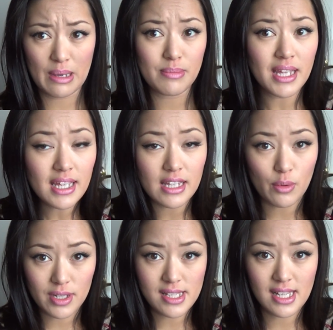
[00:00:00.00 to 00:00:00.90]
I'm thinking they
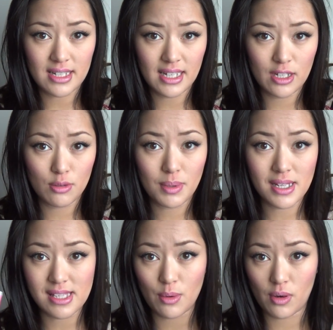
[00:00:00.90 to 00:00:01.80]
were discontinued
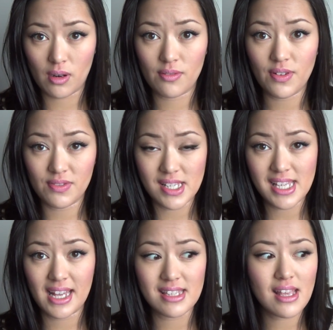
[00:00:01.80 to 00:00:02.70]
because they were 50
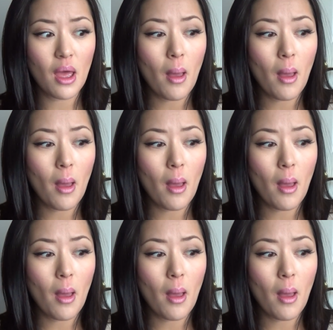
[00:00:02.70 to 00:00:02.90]
cents.